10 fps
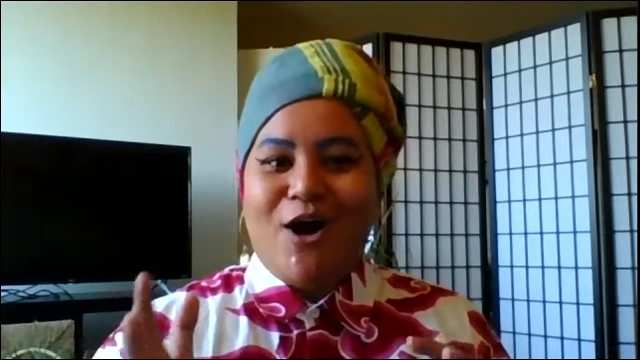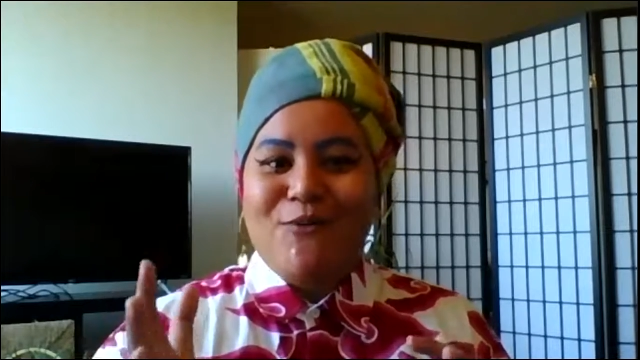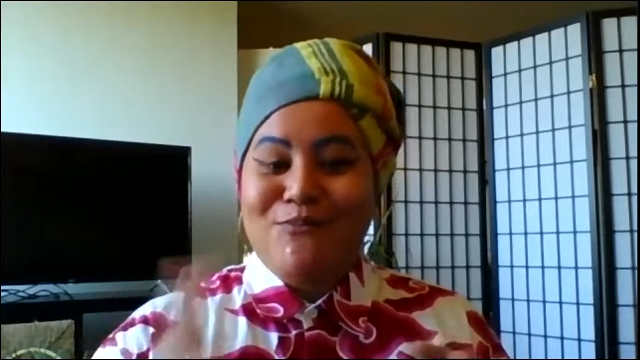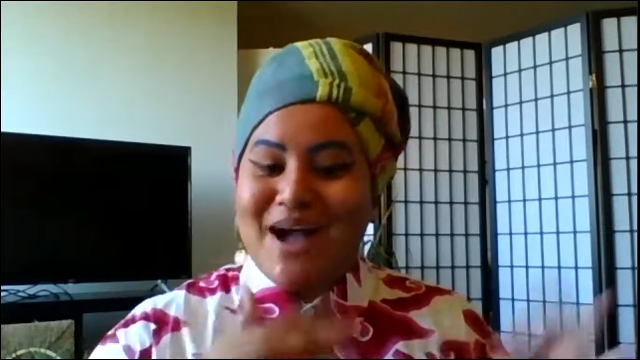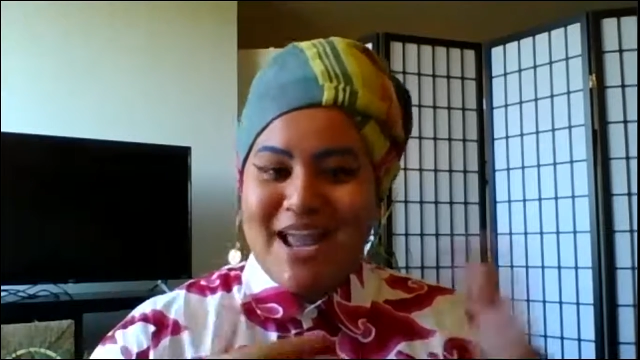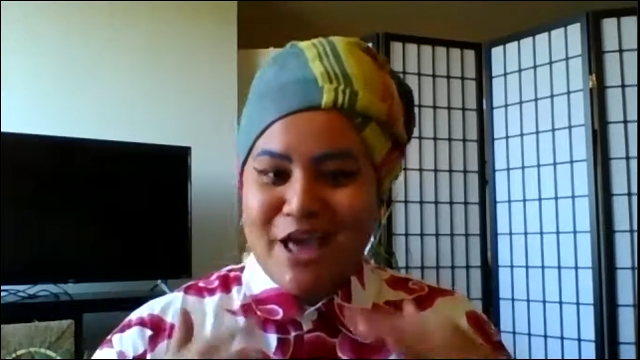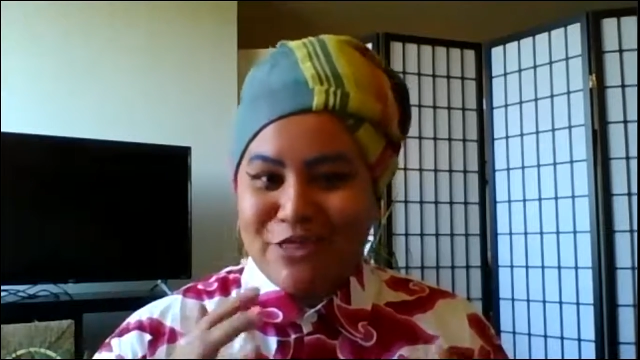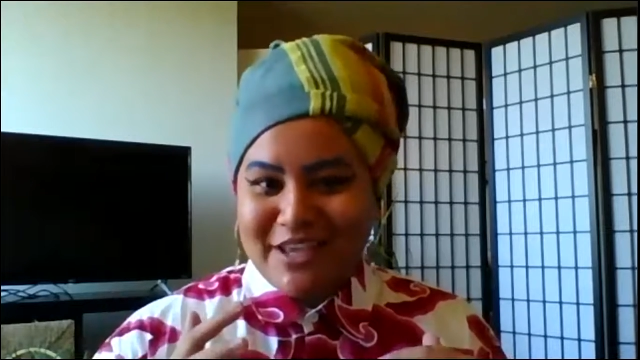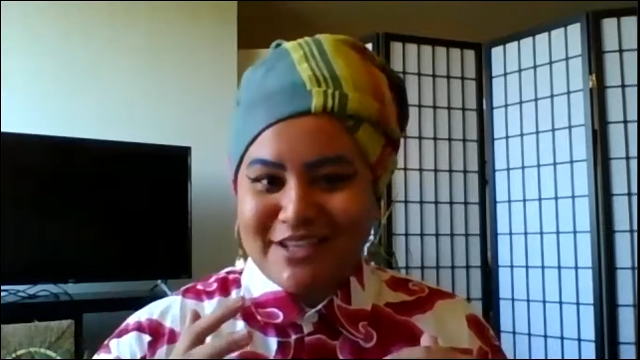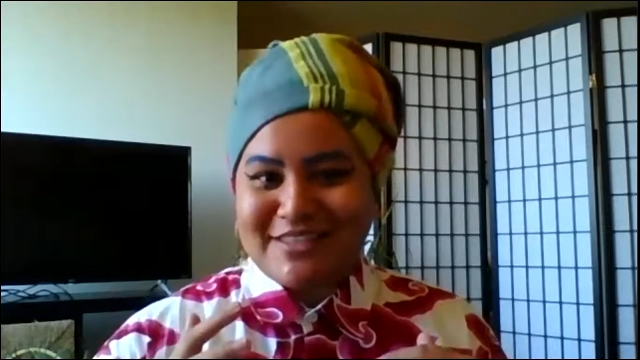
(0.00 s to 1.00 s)
my
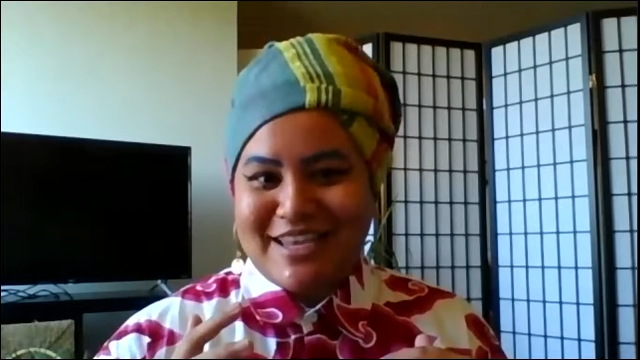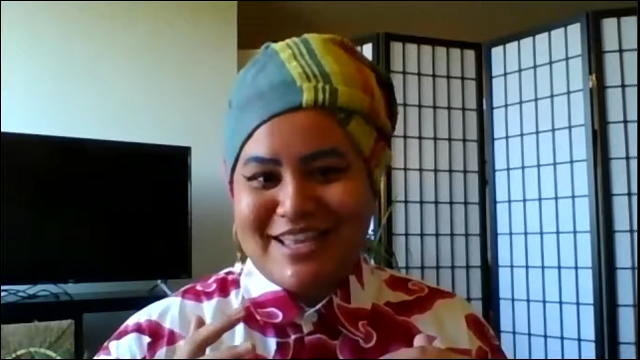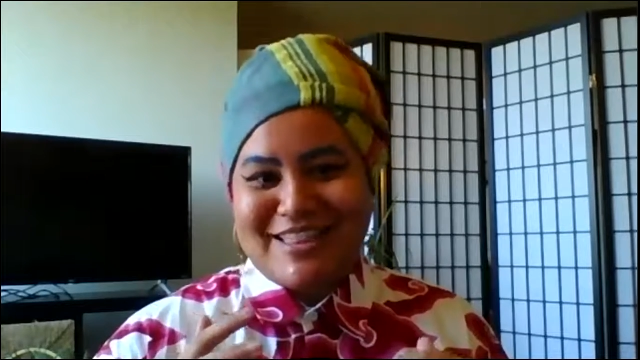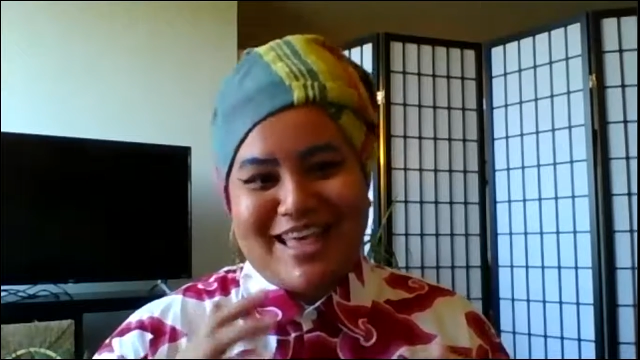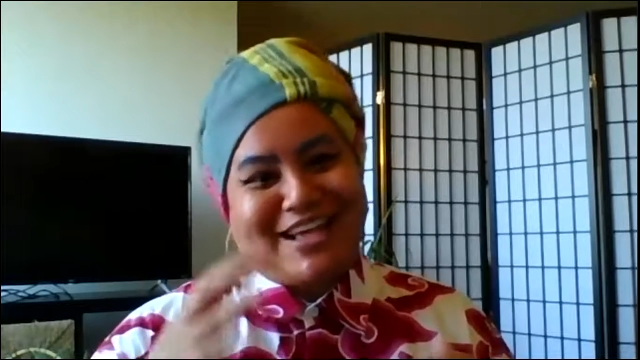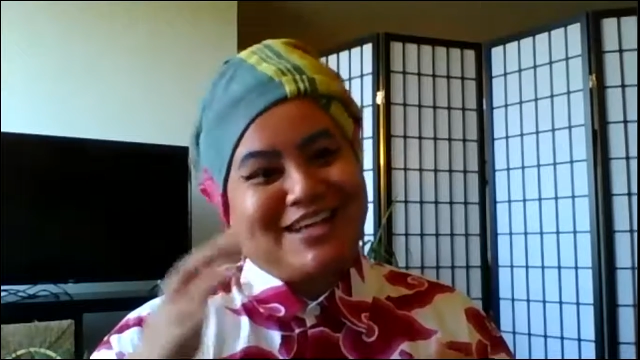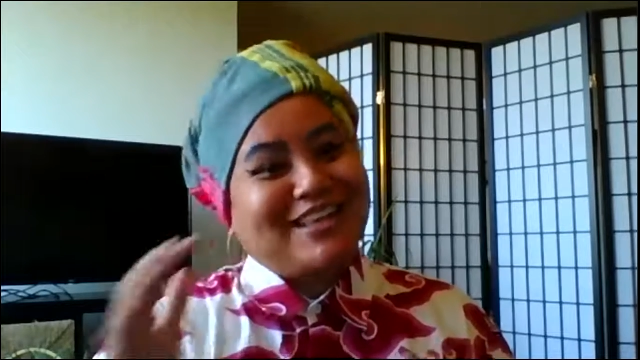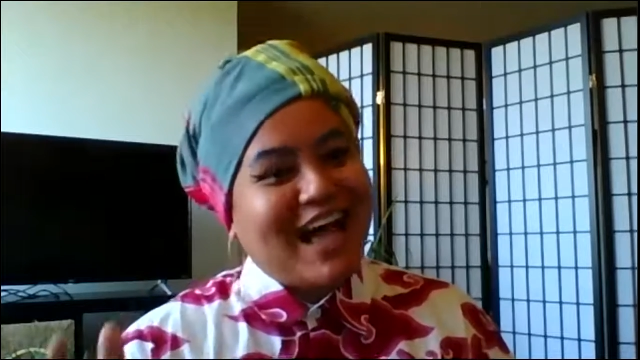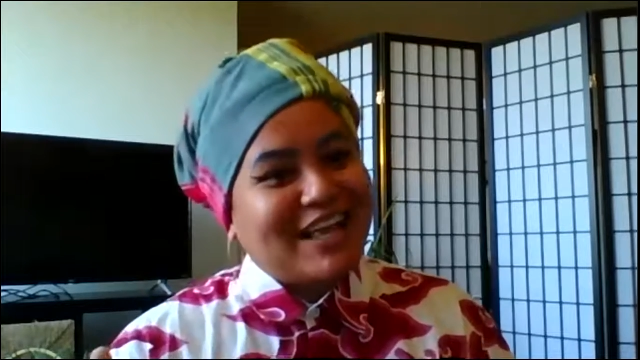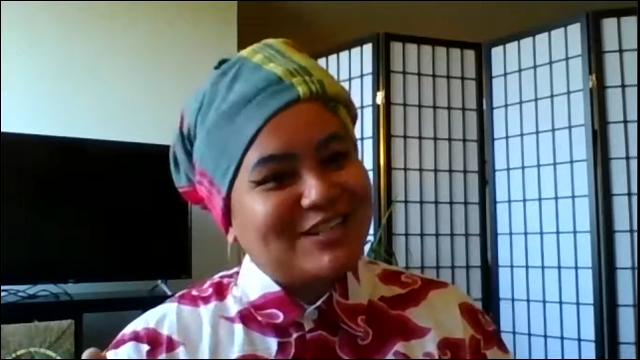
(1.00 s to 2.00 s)
ethics in that
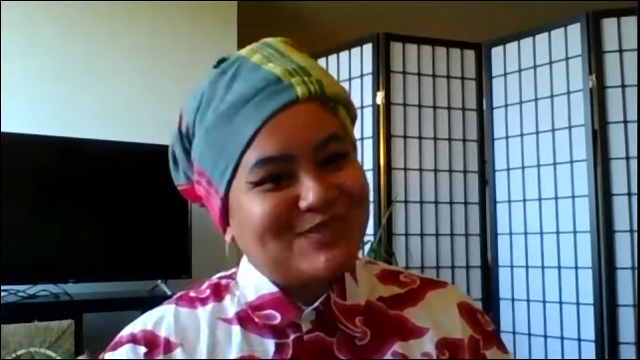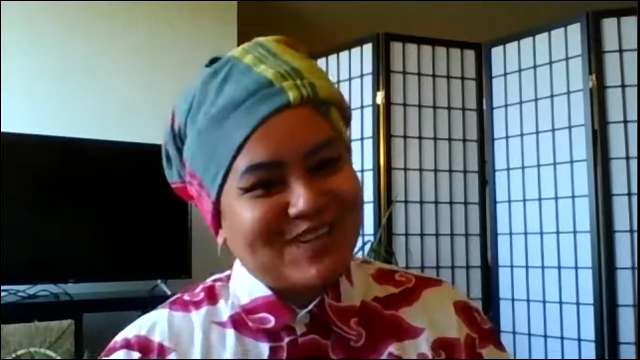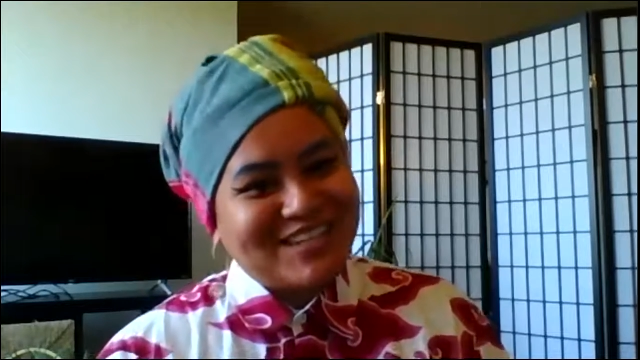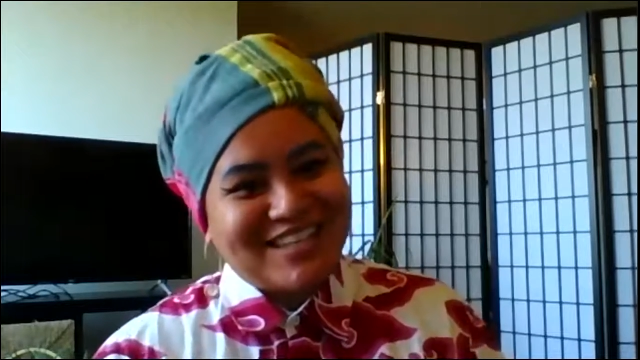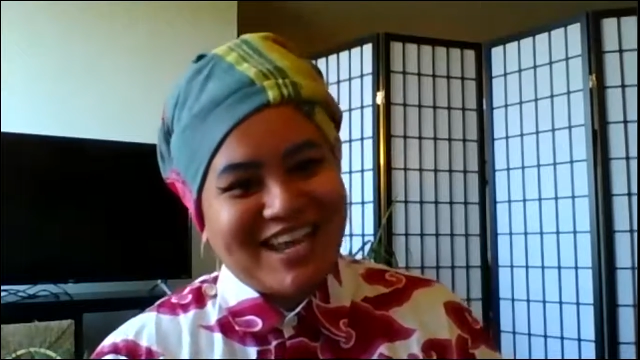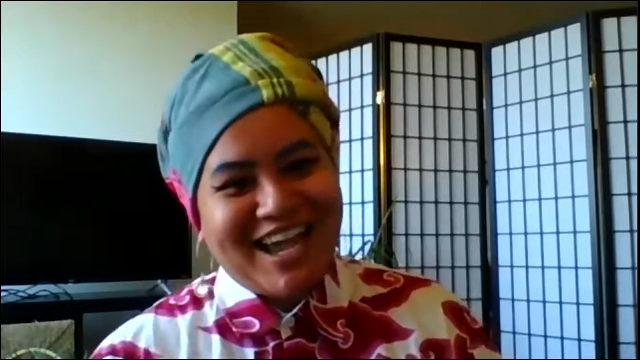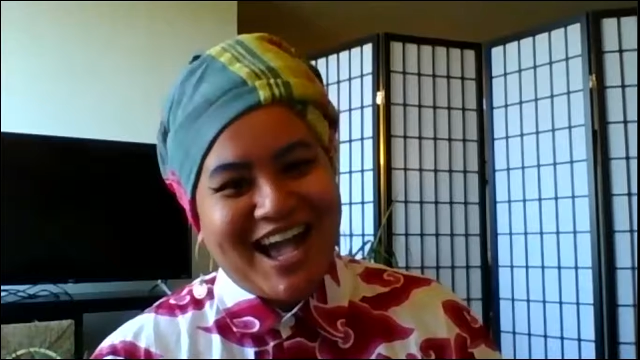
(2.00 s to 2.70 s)
class per se.